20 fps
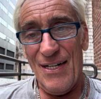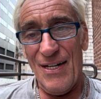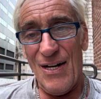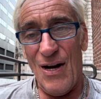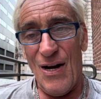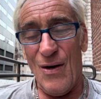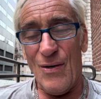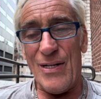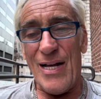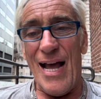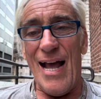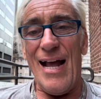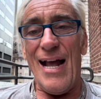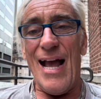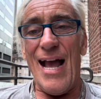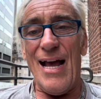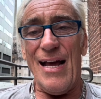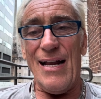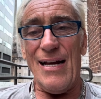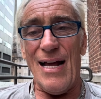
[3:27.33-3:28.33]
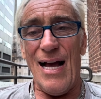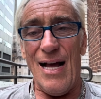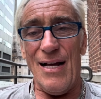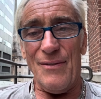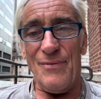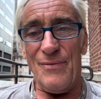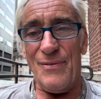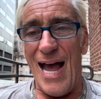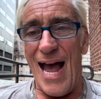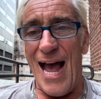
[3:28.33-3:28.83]
Okay, and
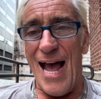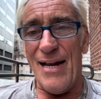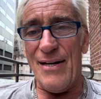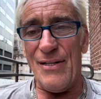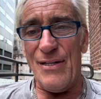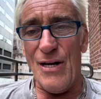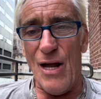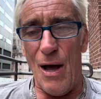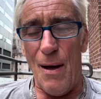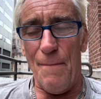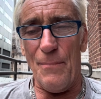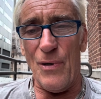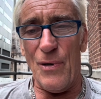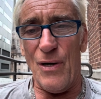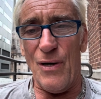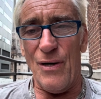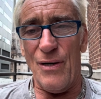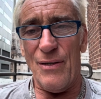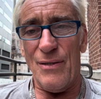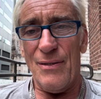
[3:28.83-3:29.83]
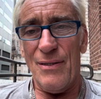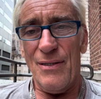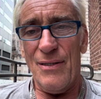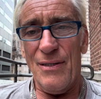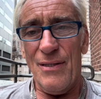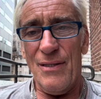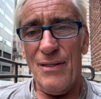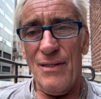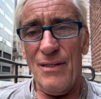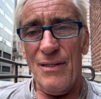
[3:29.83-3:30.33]
that number
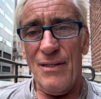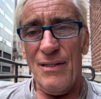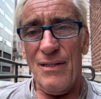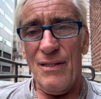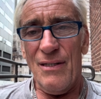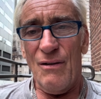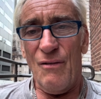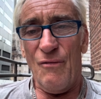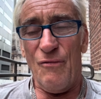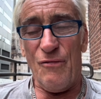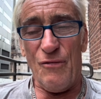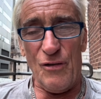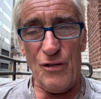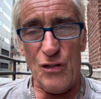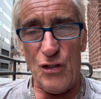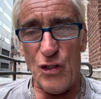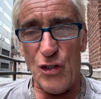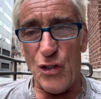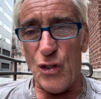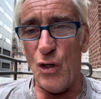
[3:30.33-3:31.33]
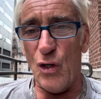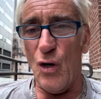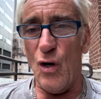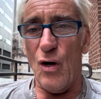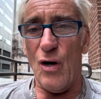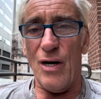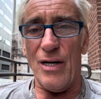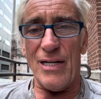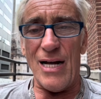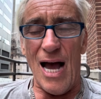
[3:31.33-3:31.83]
for
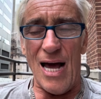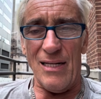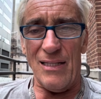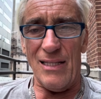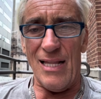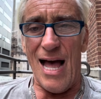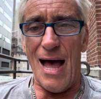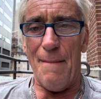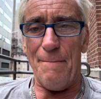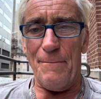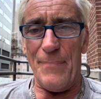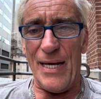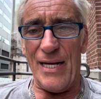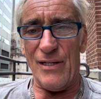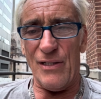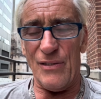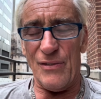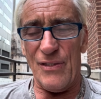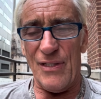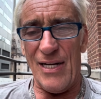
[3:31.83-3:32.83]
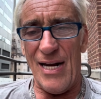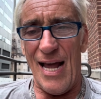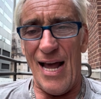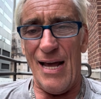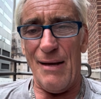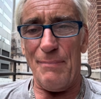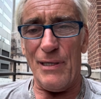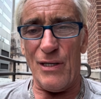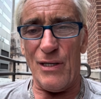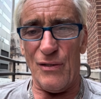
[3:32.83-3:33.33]
sure got a lot bigger
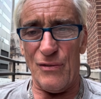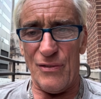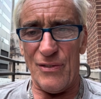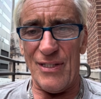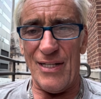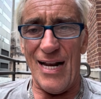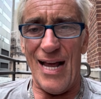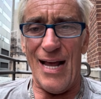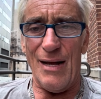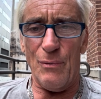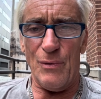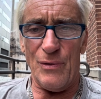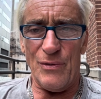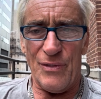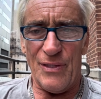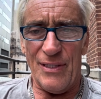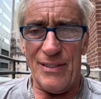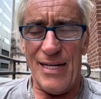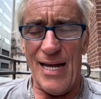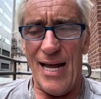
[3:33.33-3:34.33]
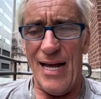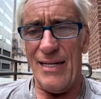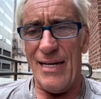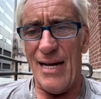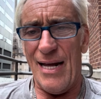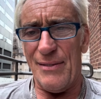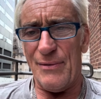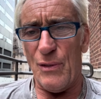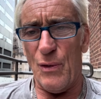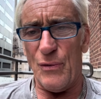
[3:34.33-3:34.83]
today, because today was the day
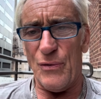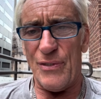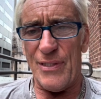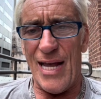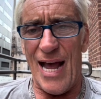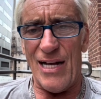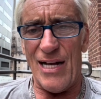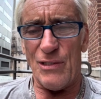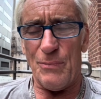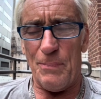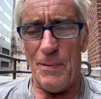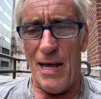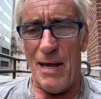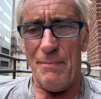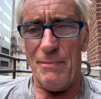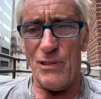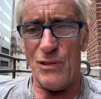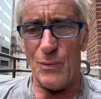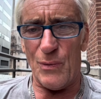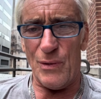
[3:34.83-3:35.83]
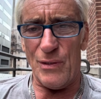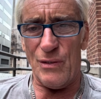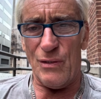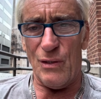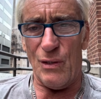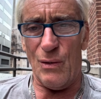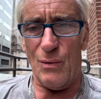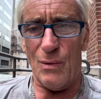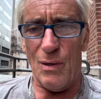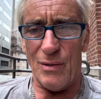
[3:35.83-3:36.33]
that those tax payments were
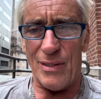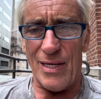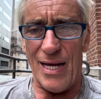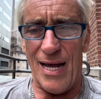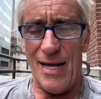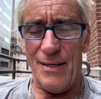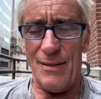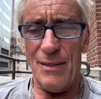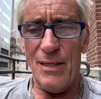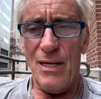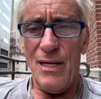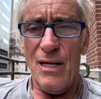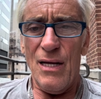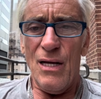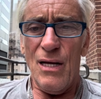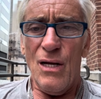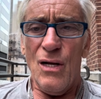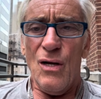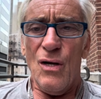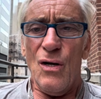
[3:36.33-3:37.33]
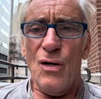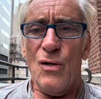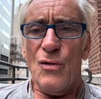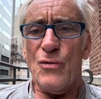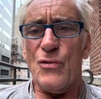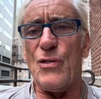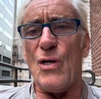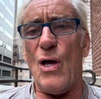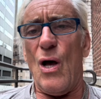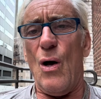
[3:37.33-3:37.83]
due, okay?
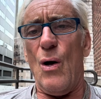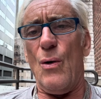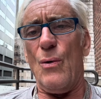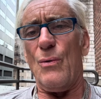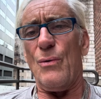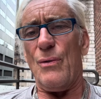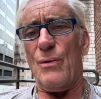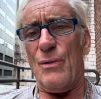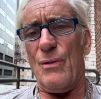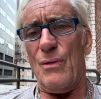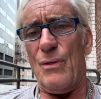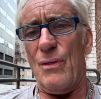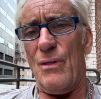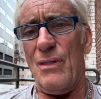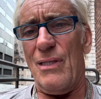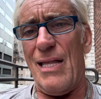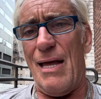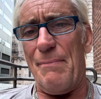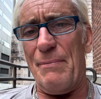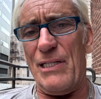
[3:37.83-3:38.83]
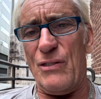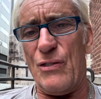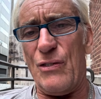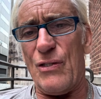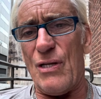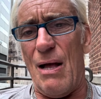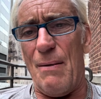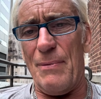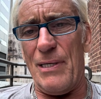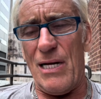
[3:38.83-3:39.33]
So let me
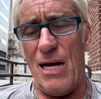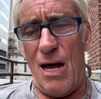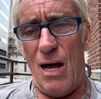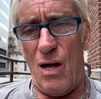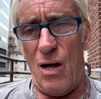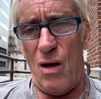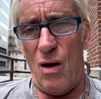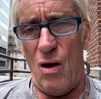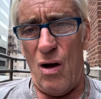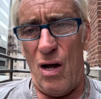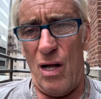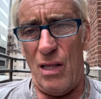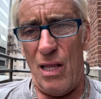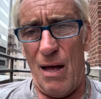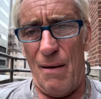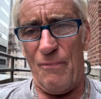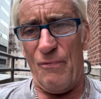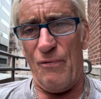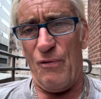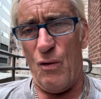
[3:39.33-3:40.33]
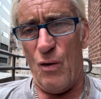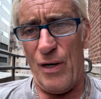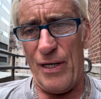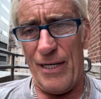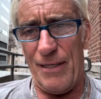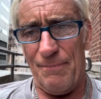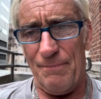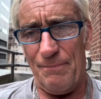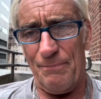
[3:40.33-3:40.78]
sum it all up for you.